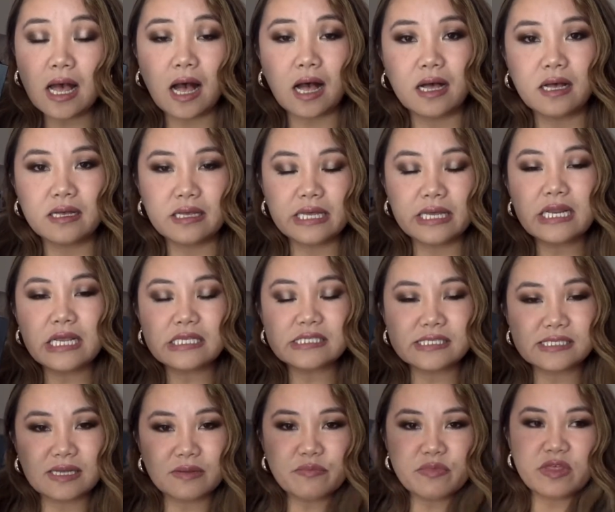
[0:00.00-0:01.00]
It
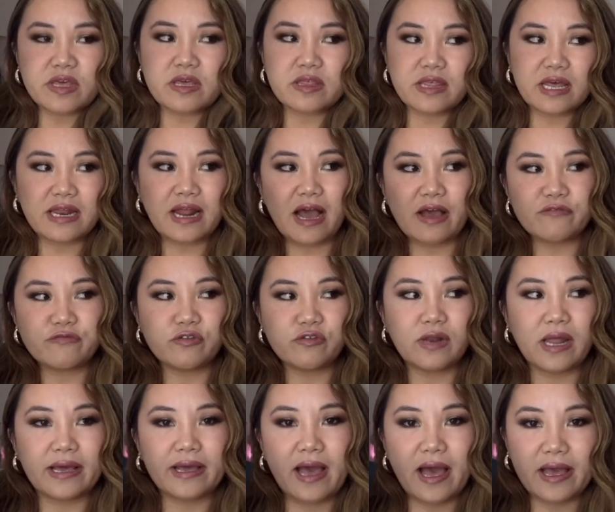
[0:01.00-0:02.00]
is something that I feel
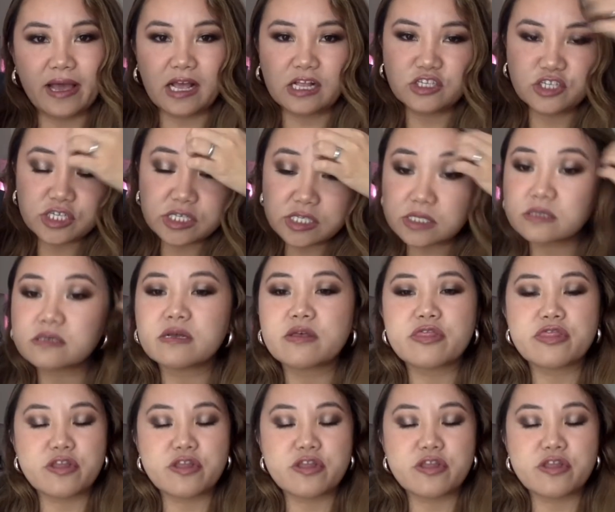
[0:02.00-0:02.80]
like I can just